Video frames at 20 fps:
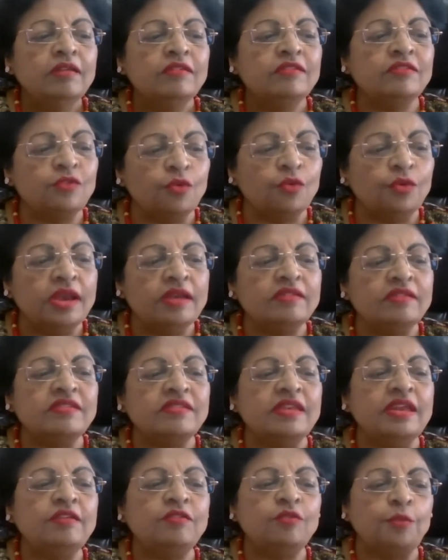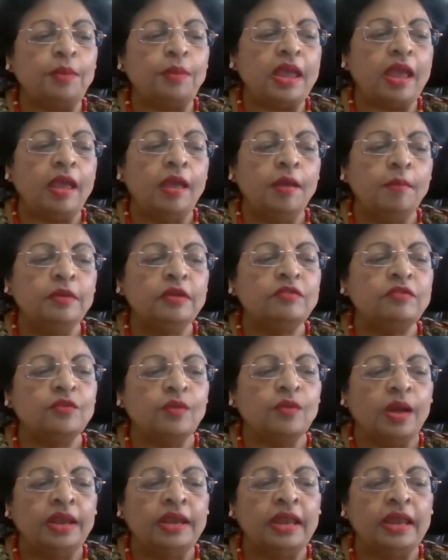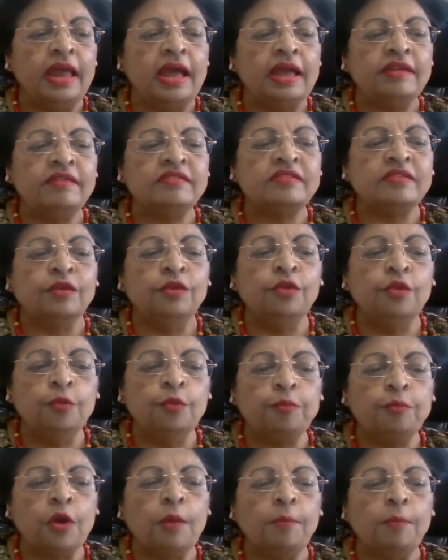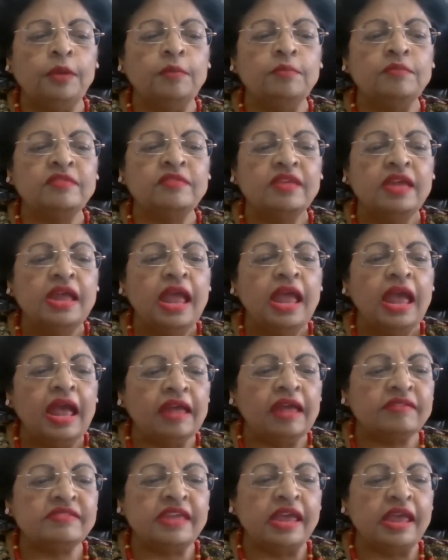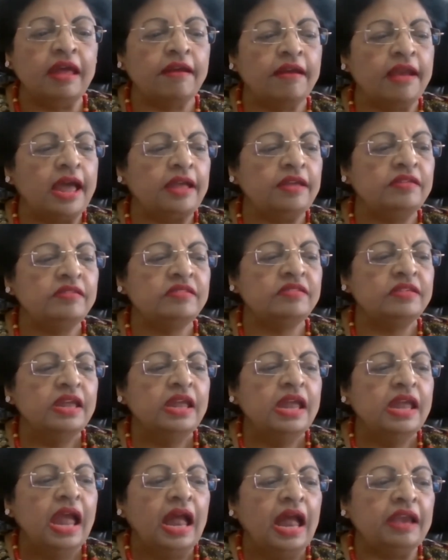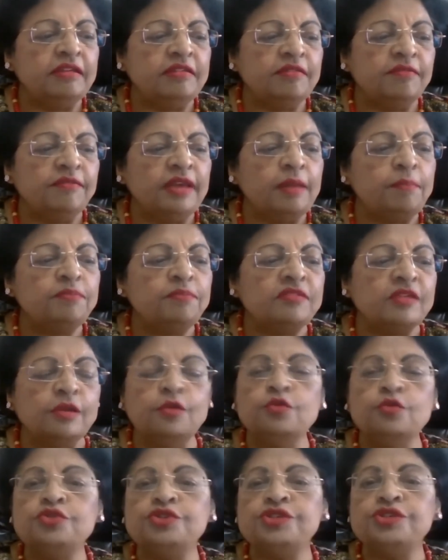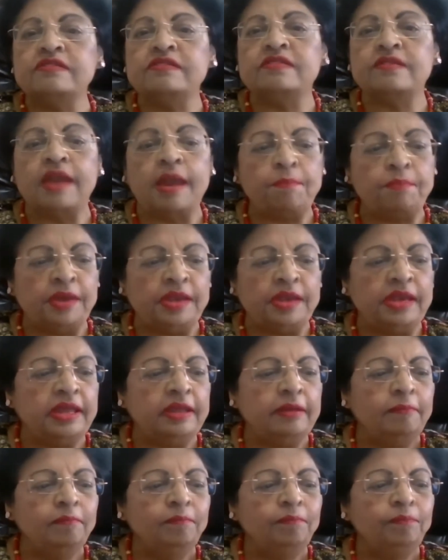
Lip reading: Students need to be able to analyze new problems as they arise and develop solutions rapidly.